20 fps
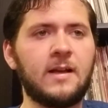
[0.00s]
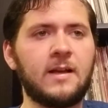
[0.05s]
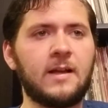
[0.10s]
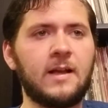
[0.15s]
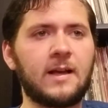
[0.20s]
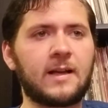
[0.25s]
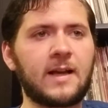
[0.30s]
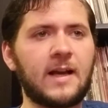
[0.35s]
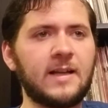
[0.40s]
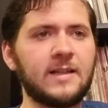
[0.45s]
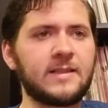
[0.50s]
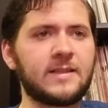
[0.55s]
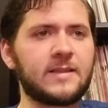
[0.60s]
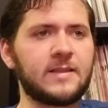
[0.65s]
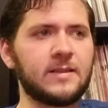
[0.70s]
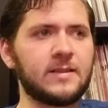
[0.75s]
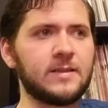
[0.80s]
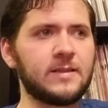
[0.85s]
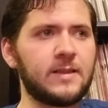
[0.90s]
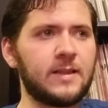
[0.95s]
Like, I
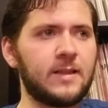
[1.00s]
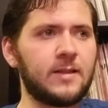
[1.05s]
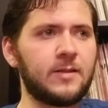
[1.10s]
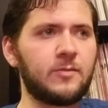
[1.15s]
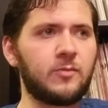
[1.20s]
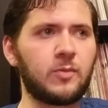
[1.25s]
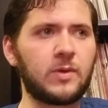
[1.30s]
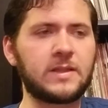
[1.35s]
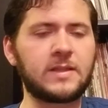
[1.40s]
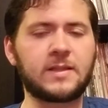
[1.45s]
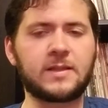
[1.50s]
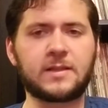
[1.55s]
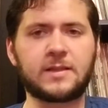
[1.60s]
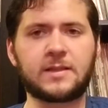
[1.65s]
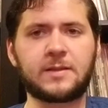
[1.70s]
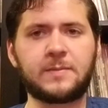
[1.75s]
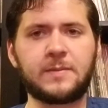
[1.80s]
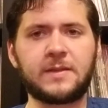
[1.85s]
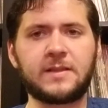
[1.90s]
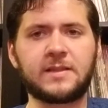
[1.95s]
still need Wings at the
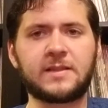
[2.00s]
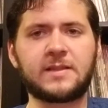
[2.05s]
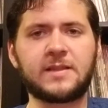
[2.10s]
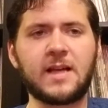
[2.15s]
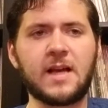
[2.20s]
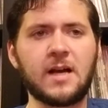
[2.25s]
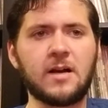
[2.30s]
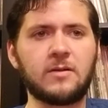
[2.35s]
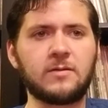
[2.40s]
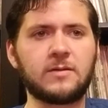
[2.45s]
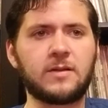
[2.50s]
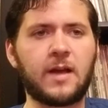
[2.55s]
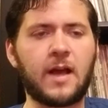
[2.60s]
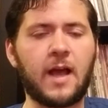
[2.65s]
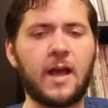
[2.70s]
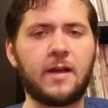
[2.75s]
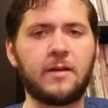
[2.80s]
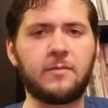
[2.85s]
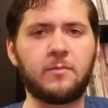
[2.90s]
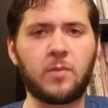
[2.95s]
Speed of Sound
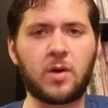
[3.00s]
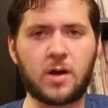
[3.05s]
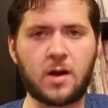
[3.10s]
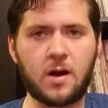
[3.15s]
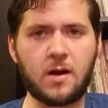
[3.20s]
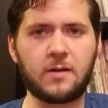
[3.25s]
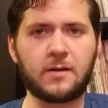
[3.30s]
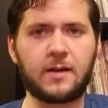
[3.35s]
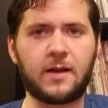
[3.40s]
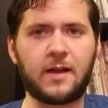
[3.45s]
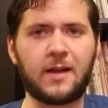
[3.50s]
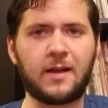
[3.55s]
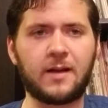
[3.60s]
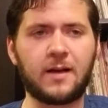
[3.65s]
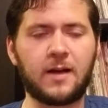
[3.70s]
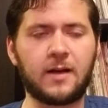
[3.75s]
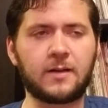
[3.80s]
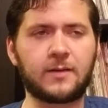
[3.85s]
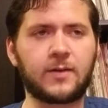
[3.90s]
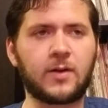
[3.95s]
and McCartney
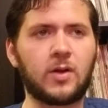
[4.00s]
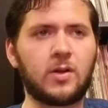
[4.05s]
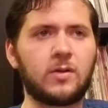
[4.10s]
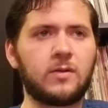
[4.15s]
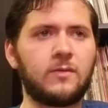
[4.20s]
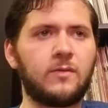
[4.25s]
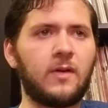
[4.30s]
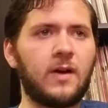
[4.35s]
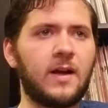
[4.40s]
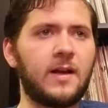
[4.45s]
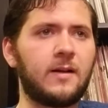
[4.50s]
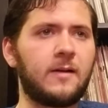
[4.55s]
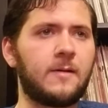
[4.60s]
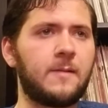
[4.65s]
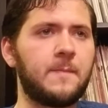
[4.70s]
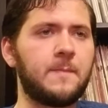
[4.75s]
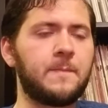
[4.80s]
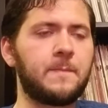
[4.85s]
on colored vinyl.